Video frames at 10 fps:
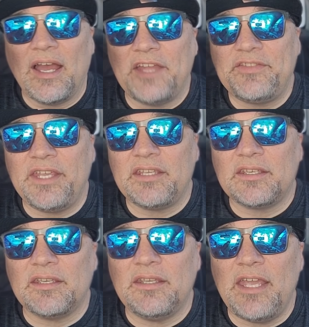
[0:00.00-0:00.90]
I think
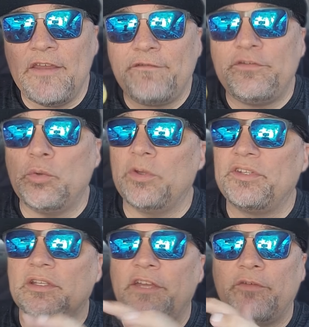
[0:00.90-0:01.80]
if you
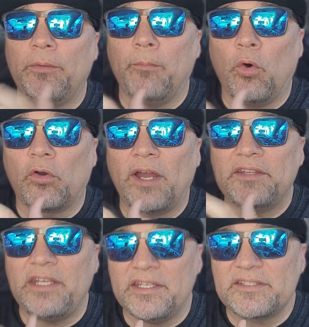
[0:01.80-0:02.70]
would deliver more
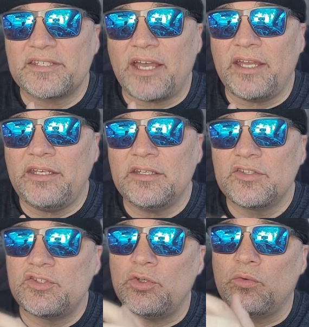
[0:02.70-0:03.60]
on the inside
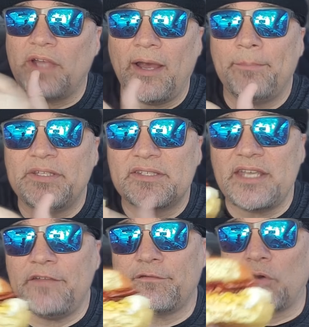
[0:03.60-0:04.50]
to compensate